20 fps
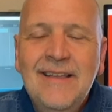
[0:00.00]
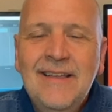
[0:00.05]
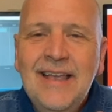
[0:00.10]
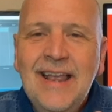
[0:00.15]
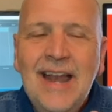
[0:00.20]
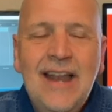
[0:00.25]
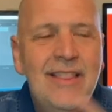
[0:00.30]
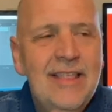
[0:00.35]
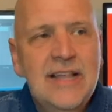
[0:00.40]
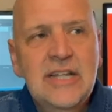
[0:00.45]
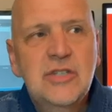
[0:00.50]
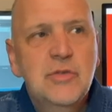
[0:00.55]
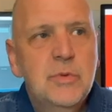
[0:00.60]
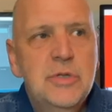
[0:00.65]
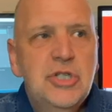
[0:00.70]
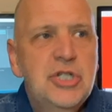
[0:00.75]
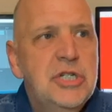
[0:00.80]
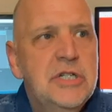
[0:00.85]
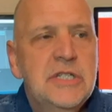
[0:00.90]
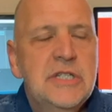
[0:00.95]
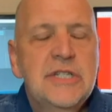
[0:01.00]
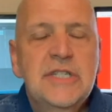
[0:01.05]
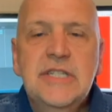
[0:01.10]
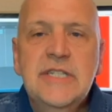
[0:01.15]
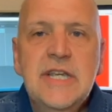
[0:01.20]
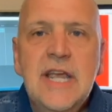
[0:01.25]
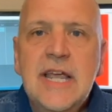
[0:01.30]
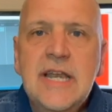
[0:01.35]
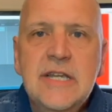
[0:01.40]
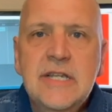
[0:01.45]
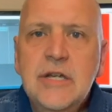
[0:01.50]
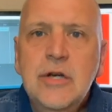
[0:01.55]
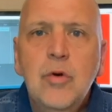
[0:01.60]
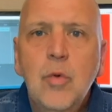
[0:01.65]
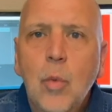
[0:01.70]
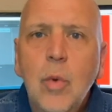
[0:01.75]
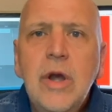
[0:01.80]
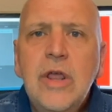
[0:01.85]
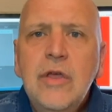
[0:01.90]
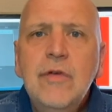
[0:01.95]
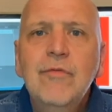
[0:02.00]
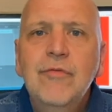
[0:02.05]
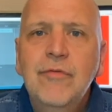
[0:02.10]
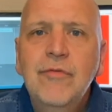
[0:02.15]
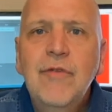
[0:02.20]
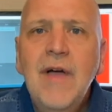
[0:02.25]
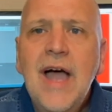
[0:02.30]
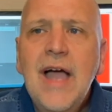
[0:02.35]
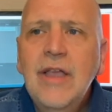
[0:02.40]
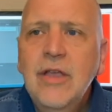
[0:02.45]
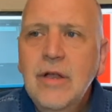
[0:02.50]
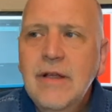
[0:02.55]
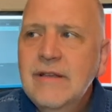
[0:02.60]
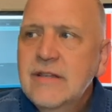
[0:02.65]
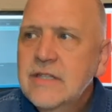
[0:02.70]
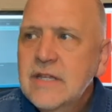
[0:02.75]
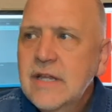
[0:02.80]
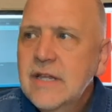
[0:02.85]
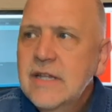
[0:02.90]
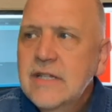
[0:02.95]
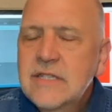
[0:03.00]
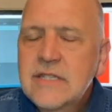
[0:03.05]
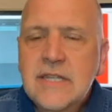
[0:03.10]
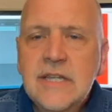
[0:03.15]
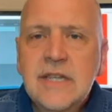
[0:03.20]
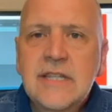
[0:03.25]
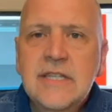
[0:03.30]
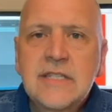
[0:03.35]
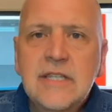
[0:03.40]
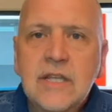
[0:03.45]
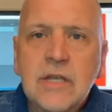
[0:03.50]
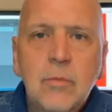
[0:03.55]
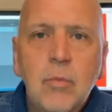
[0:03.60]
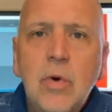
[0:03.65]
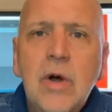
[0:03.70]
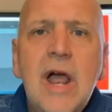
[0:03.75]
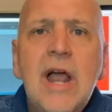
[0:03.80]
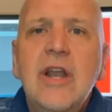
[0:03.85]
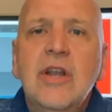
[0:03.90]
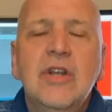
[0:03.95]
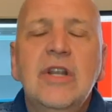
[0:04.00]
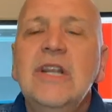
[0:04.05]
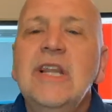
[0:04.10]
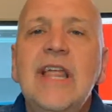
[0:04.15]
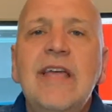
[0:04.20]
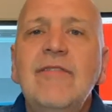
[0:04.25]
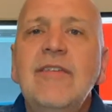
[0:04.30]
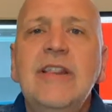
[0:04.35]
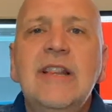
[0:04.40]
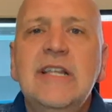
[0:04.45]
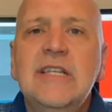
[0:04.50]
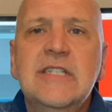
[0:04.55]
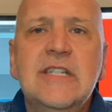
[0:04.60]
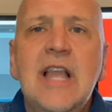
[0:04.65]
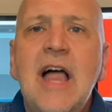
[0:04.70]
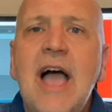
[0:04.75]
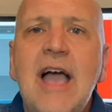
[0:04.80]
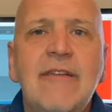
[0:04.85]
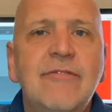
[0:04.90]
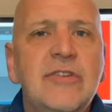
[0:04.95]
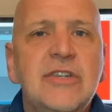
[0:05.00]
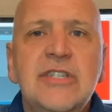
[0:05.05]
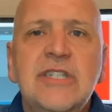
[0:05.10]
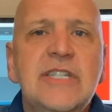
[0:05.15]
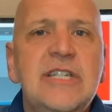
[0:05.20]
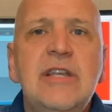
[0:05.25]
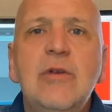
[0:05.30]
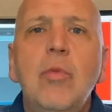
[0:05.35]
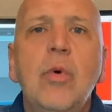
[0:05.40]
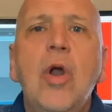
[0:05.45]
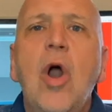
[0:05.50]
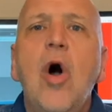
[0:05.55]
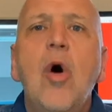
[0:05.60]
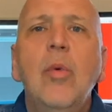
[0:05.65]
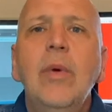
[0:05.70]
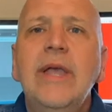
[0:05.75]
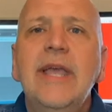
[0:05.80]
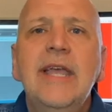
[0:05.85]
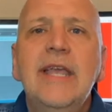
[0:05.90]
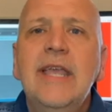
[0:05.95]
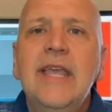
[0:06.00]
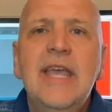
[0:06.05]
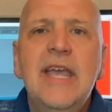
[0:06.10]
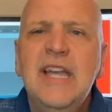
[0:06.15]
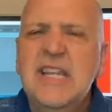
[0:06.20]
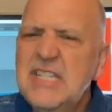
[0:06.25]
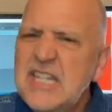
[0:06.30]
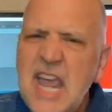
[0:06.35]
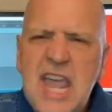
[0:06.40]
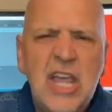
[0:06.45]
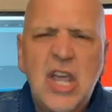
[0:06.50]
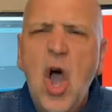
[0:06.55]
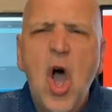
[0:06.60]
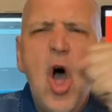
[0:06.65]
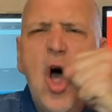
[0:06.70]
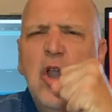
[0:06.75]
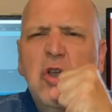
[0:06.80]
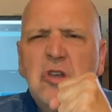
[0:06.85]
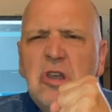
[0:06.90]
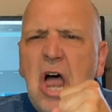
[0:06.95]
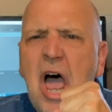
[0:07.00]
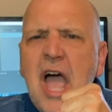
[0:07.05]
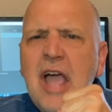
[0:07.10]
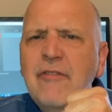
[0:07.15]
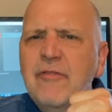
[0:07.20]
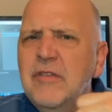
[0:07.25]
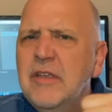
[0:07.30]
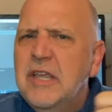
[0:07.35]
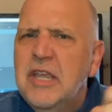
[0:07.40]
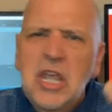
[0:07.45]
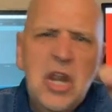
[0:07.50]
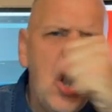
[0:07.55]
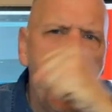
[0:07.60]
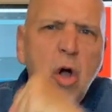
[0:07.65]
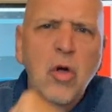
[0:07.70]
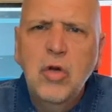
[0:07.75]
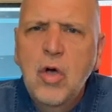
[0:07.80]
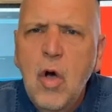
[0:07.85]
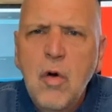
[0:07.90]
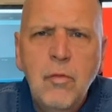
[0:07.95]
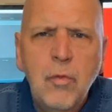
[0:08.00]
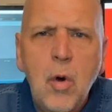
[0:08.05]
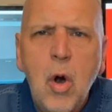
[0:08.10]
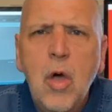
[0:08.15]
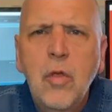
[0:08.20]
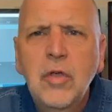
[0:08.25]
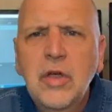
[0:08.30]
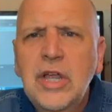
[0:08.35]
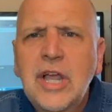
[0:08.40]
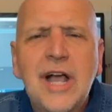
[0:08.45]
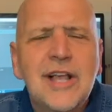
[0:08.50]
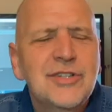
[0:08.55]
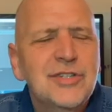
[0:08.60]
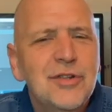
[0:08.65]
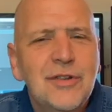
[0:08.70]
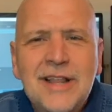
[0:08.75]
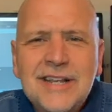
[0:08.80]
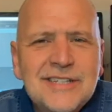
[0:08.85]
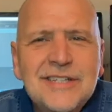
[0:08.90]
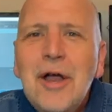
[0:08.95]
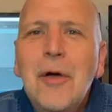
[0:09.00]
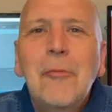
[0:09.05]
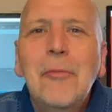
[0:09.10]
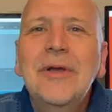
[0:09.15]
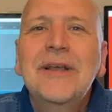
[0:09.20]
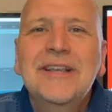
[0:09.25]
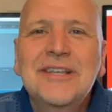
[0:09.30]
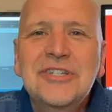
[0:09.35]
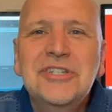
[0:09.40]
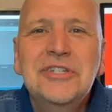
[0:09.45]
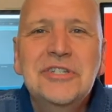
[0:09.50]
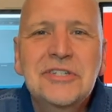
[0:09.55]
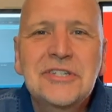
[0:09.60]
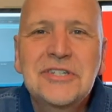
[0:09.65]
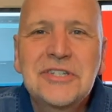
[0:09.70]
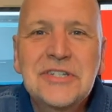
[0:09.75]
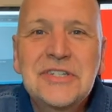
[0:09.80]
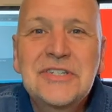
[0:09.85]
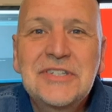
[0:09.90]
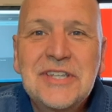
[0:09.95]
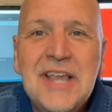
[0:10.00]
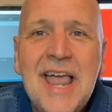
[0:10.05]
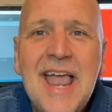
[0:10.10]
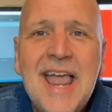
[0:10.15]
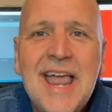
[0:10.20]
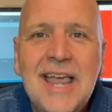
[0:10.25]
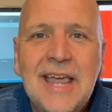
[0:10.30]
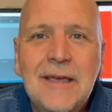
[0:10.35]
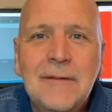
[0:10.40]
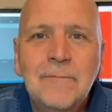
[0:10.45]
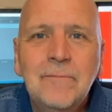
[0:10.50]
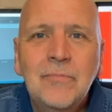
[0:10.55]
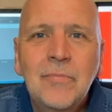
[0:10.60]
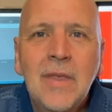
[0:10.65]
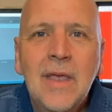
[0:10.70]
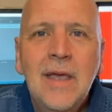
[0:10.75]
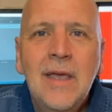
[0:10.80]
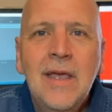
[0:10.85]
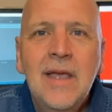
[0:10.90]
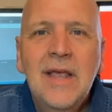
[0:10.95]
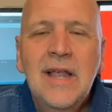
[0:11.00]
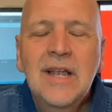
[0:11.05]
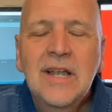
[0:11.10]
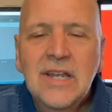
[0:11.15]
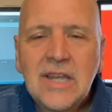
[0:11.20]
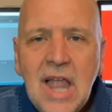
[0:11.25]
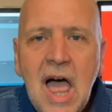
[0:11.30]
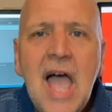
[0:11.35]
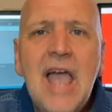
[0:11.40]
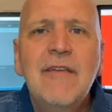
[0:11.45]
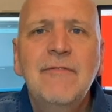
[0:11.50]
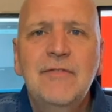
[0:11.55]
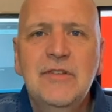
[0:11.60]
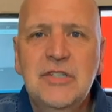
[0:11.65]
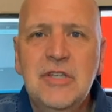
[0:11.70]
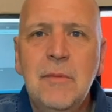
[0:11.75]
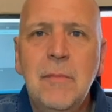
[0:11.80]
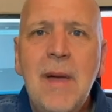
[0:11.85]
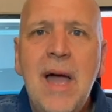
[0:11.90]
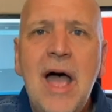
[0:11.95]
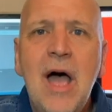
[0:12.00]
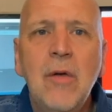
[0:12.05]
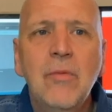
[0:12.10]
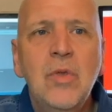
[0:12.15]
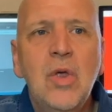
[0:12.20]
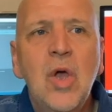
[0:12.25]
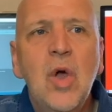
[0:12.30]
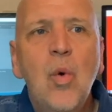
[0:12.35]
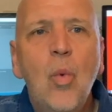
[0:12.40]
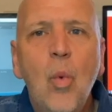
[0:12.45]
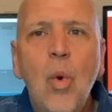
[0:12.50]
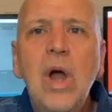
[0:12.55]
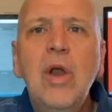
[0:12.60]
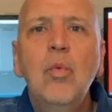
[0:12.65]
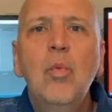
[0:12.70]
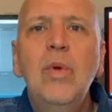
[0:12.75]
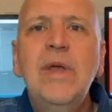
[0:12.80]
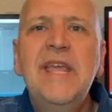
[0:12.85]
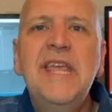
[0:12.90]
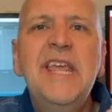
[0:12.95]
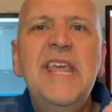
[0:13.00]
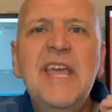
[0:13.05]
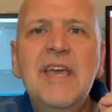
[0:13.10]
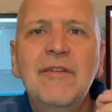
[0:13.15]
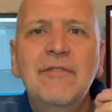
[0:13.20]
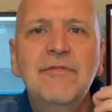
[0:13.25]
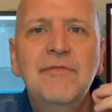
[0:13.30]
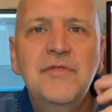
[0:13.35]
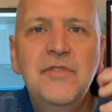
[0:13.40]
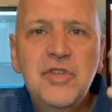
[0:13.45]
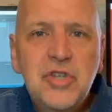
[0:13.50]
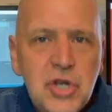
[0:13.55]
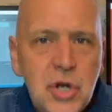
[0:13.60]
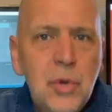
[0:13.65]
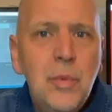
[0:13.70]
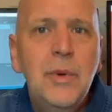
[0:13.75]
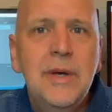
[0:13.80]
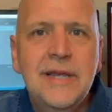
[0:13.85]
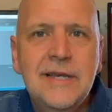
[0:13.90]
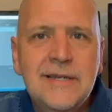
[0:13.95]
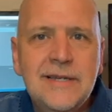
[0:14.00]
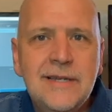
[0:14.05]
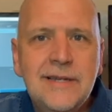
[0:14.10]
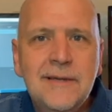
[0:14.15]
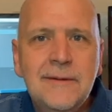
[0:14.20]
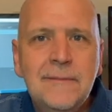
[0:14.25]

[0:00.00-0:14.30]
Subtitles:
And I think that's what Jesus is saying to you. What do you value? It's this. We're not living this life to see what all we can get. Take all life and go for all the gusto. That's not what Jesus is saying. Life is about what we give to it.